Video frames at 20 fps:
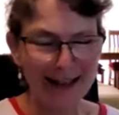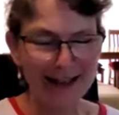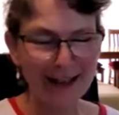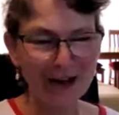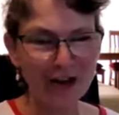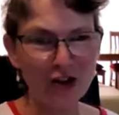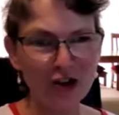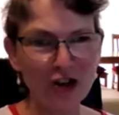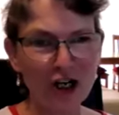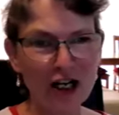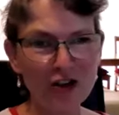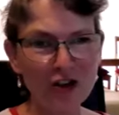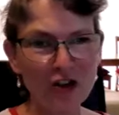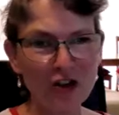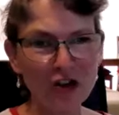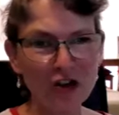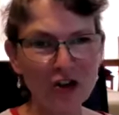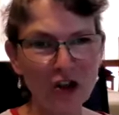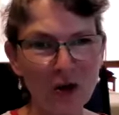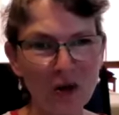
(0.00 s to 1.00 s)
it and you're going
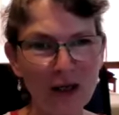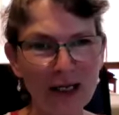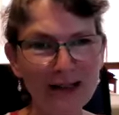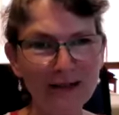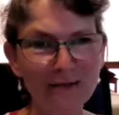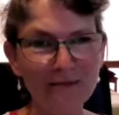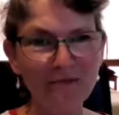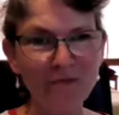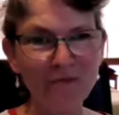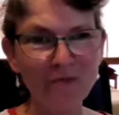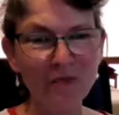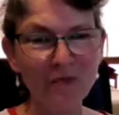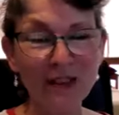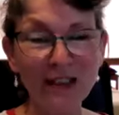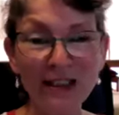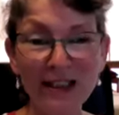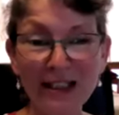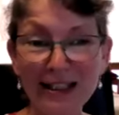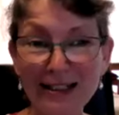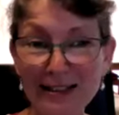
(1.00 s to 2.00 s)
to do it.
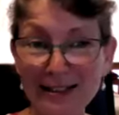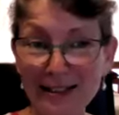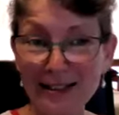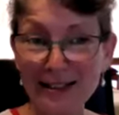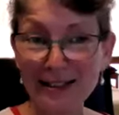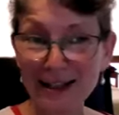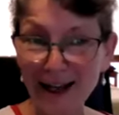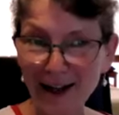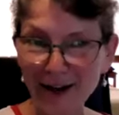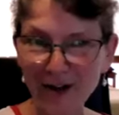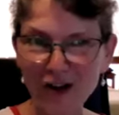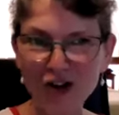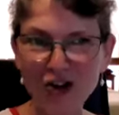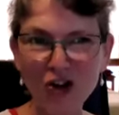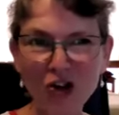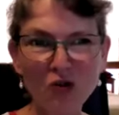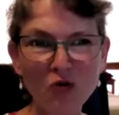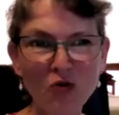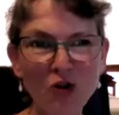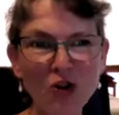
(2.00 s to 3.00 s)
Tell the
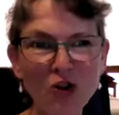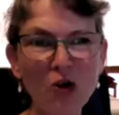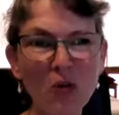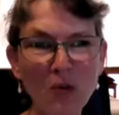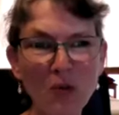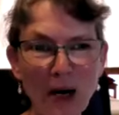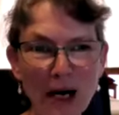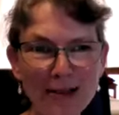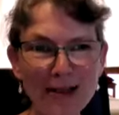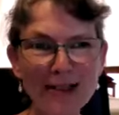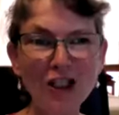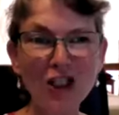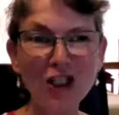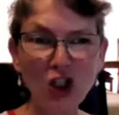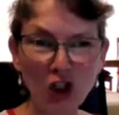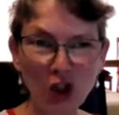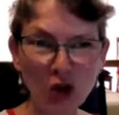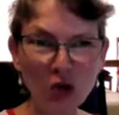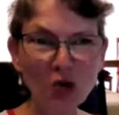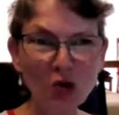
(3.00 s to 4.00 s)
children you're practicing
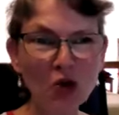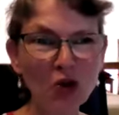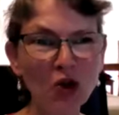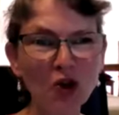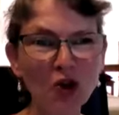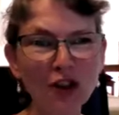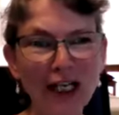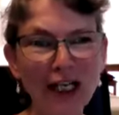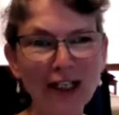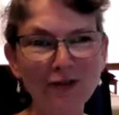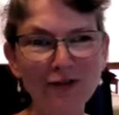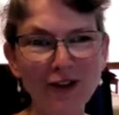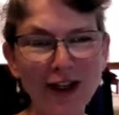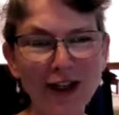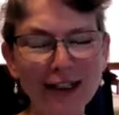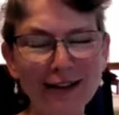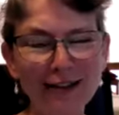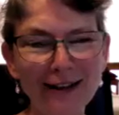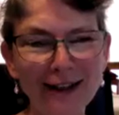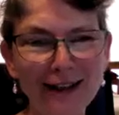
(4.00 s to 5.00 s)
a new school
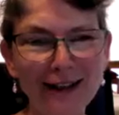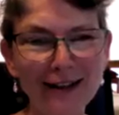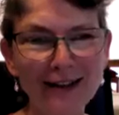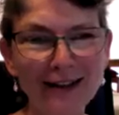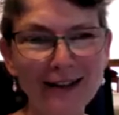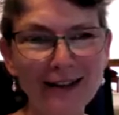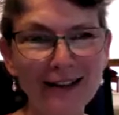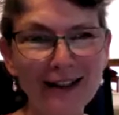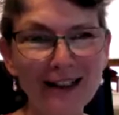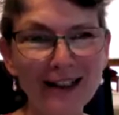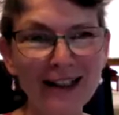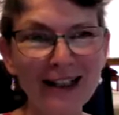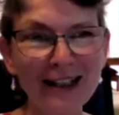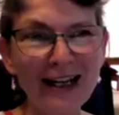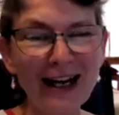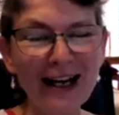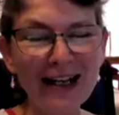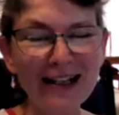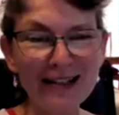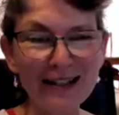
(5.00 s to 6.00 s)
handwriting
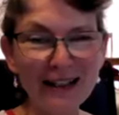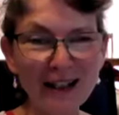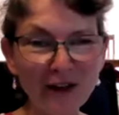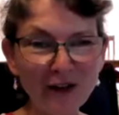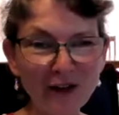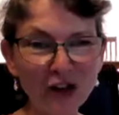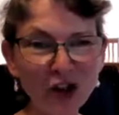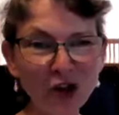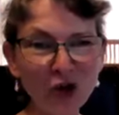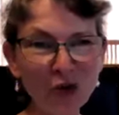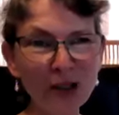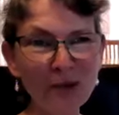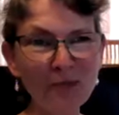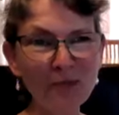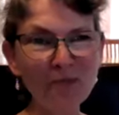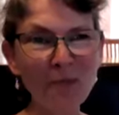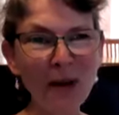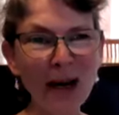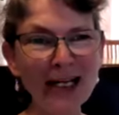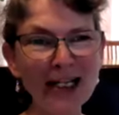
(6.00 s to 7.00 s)
and see if you
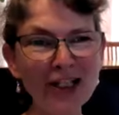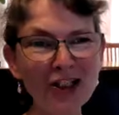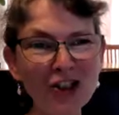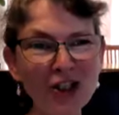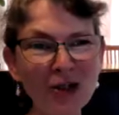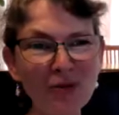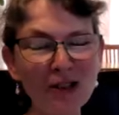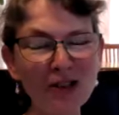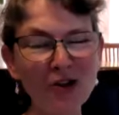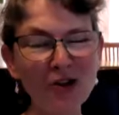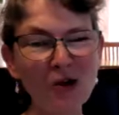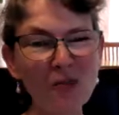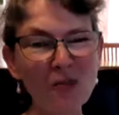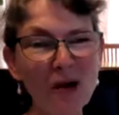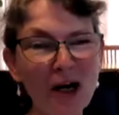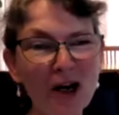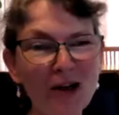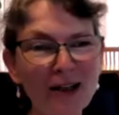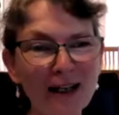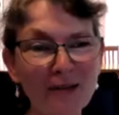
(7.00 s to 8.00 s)
can manage it with your
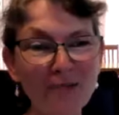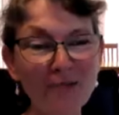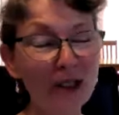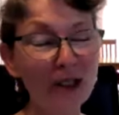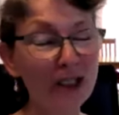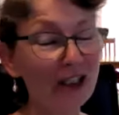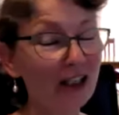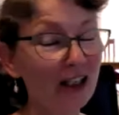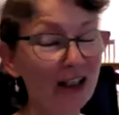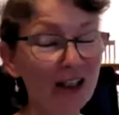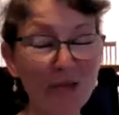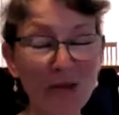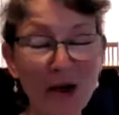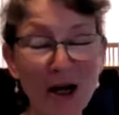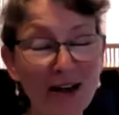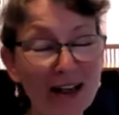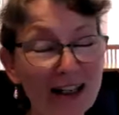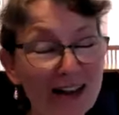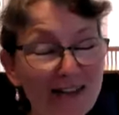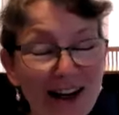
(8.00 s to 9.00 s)
marking. But cut your
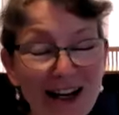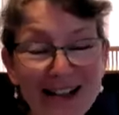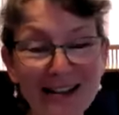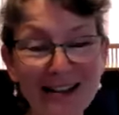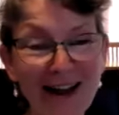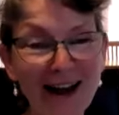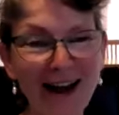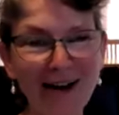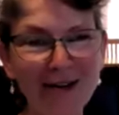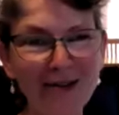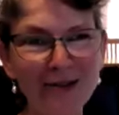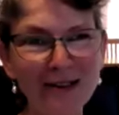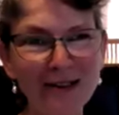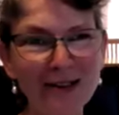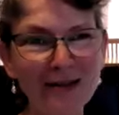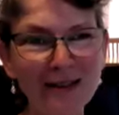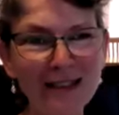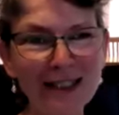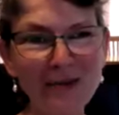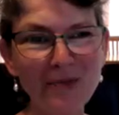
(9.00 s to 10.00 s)
marking right
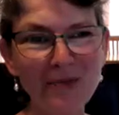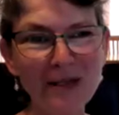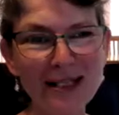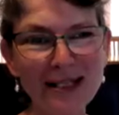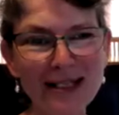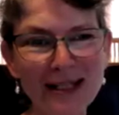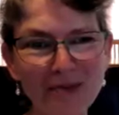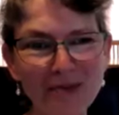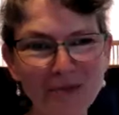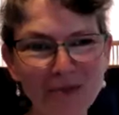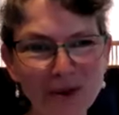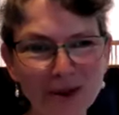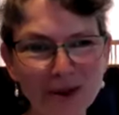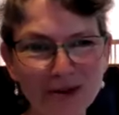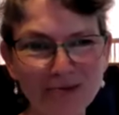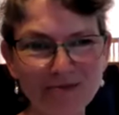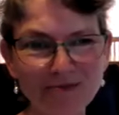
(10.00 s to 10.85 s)
down. Keep it simple.